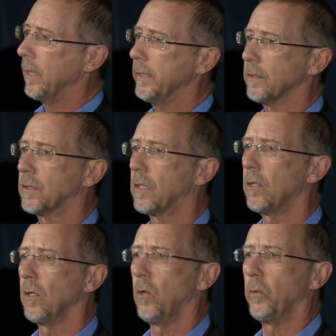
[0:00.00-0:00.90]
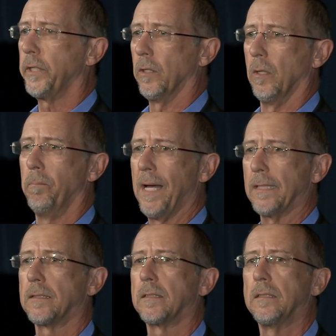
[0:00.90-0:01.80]
at its colonial
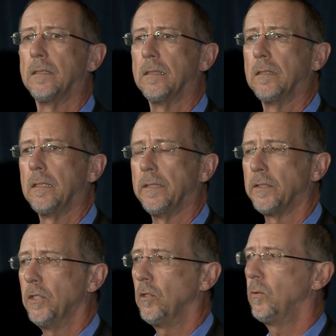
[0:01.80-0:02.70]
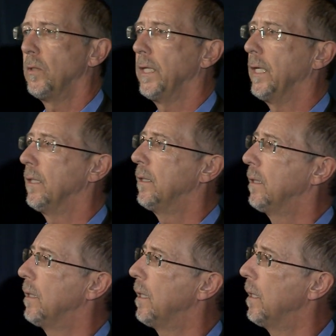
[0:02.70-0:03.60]
best is nowhere
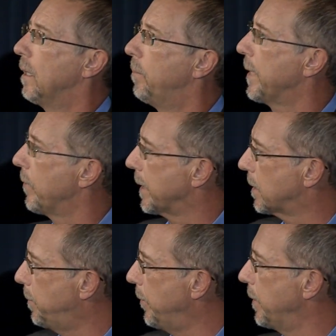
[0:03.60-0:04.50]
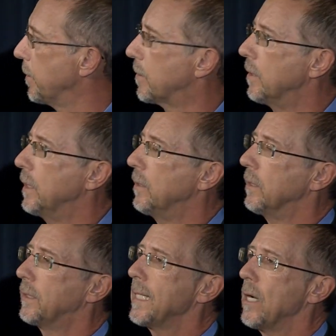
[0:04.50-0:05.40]
uh, better experienced than in
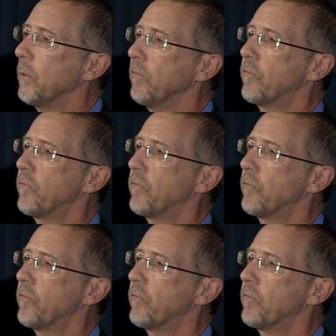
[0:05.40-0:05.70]
the town of